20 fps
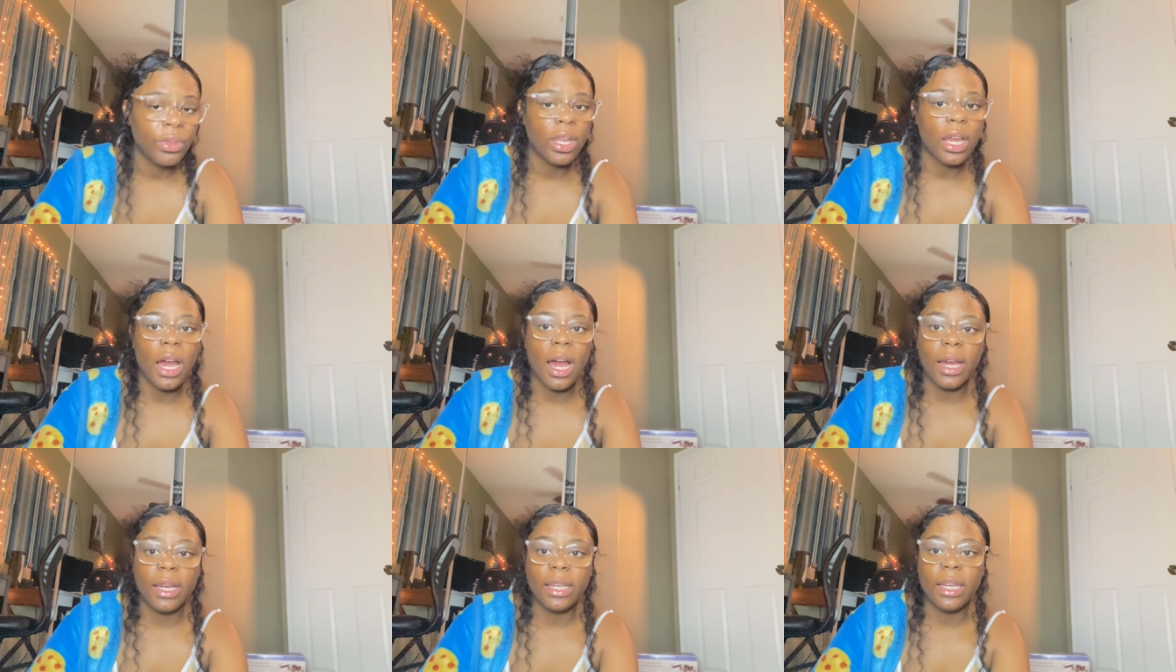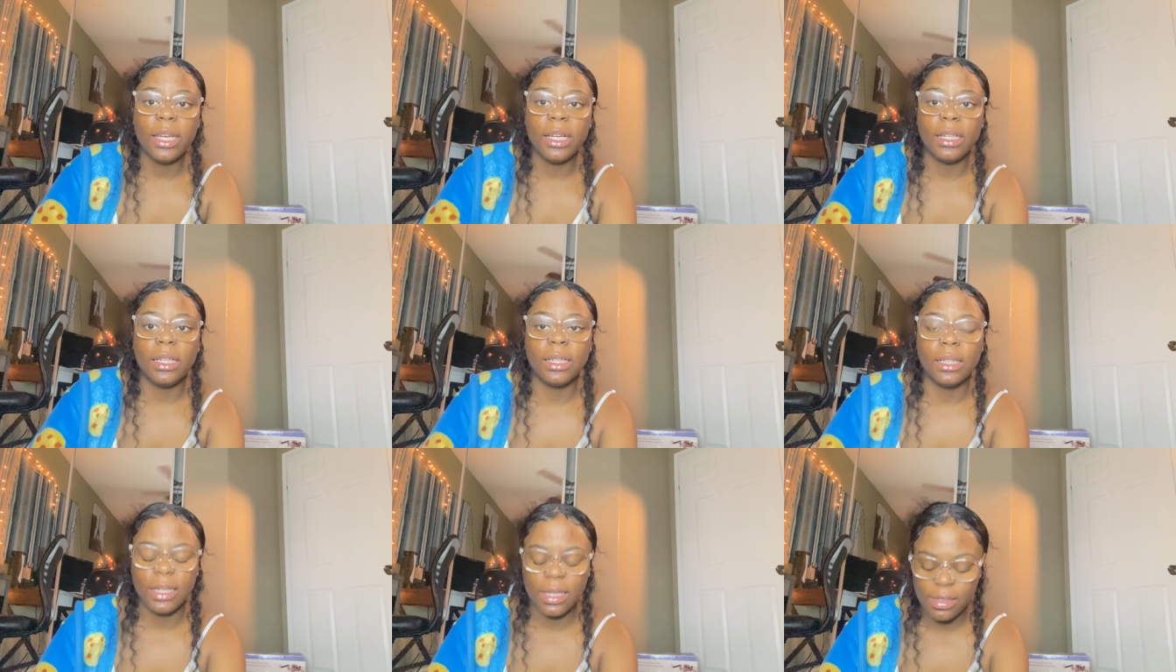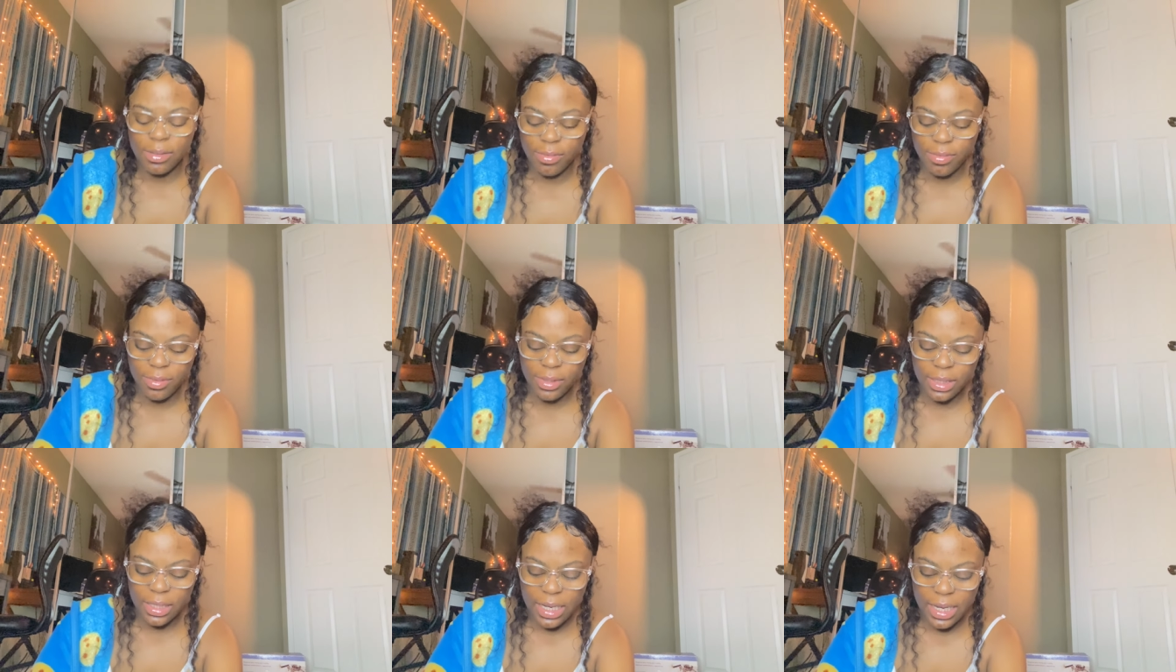I get
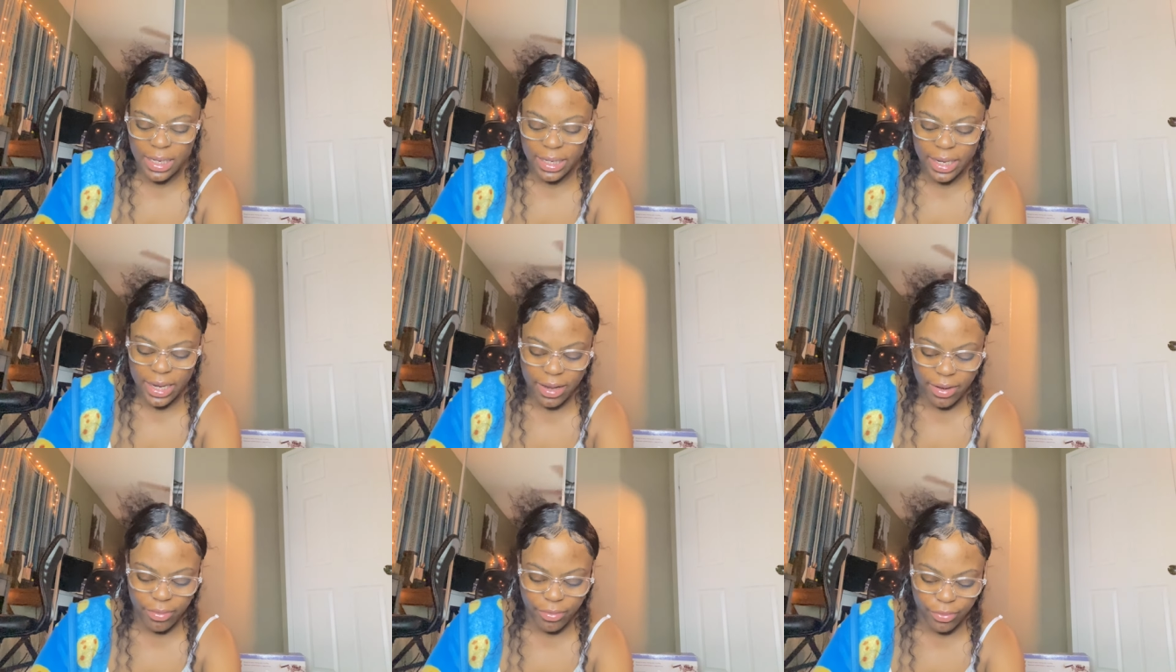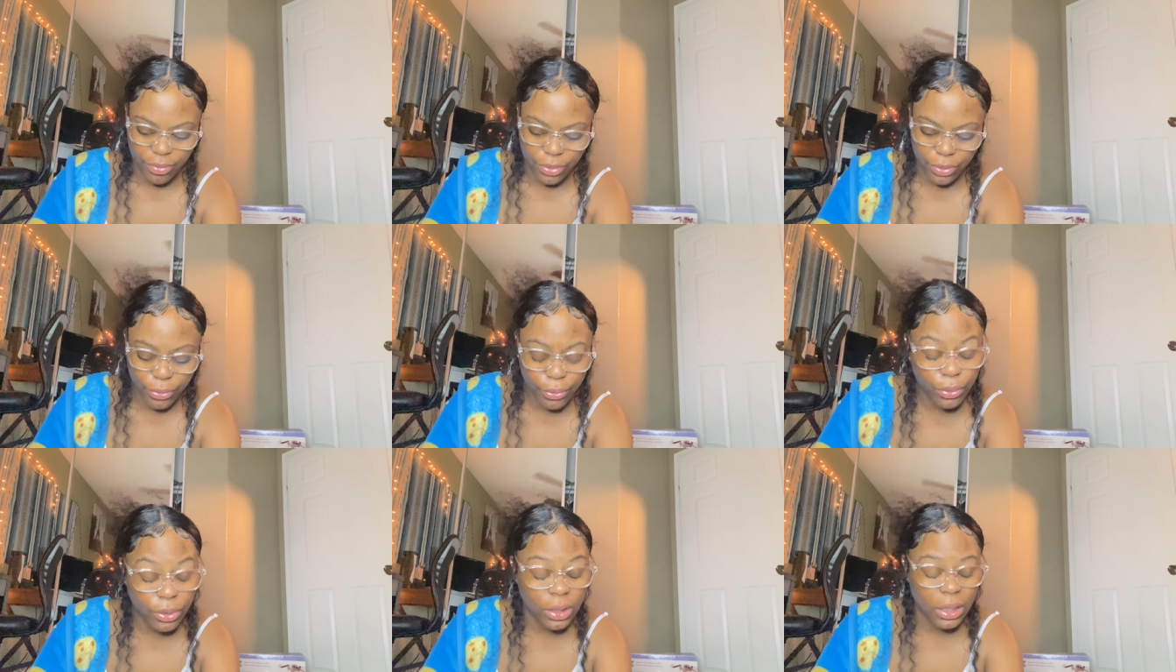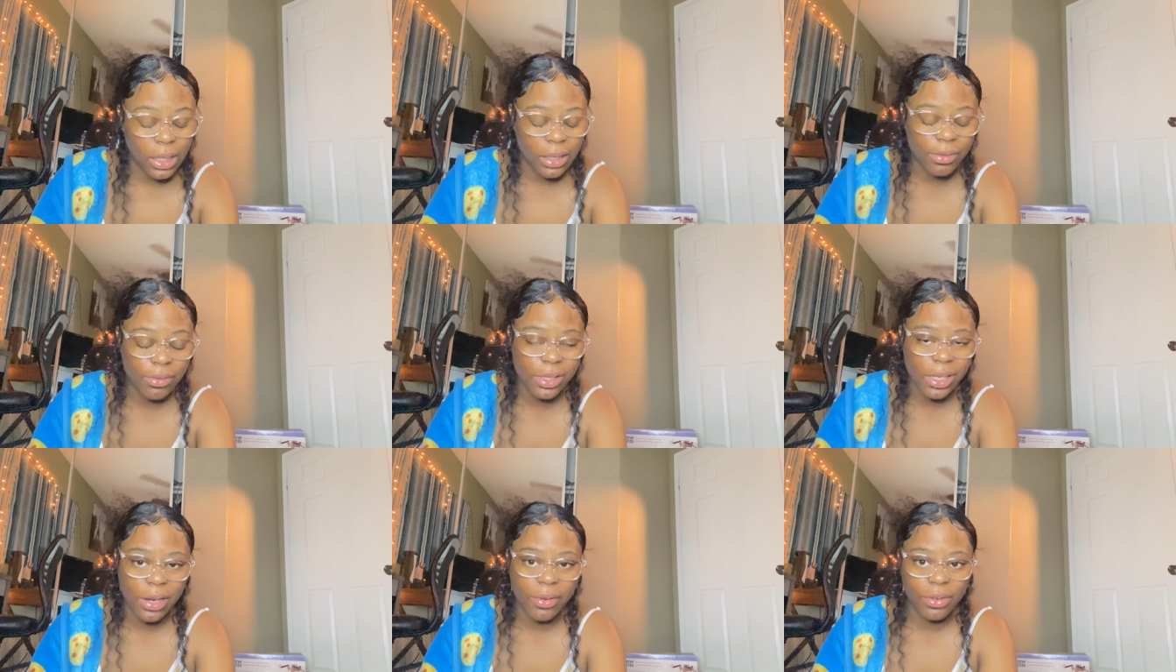gloves, like new gloves
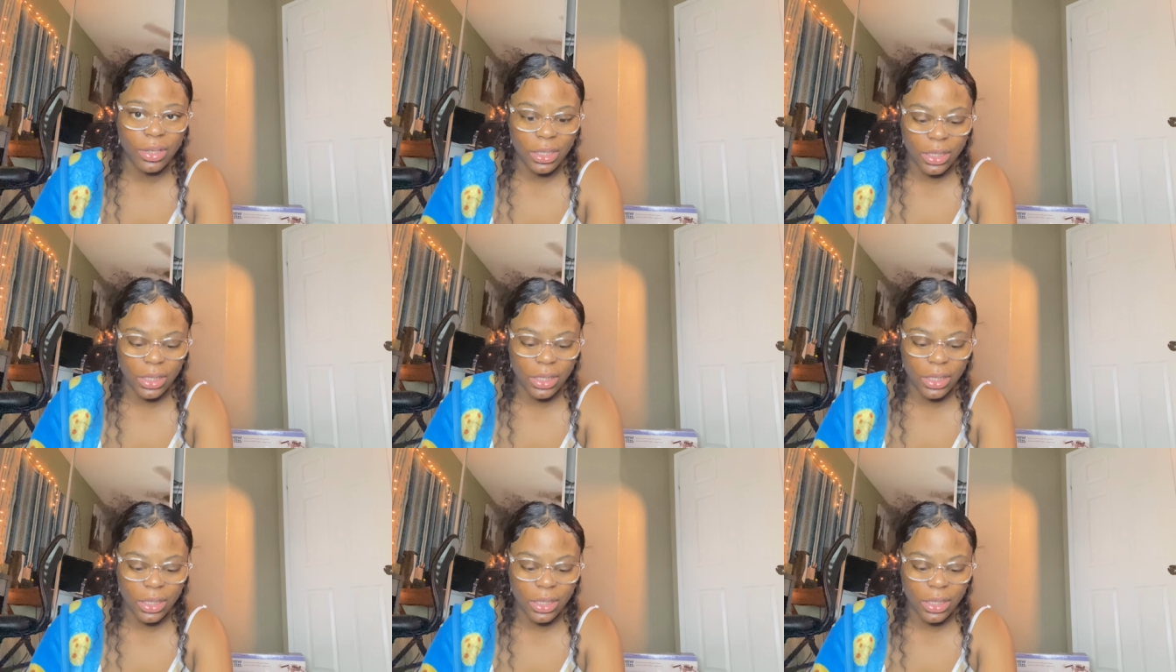every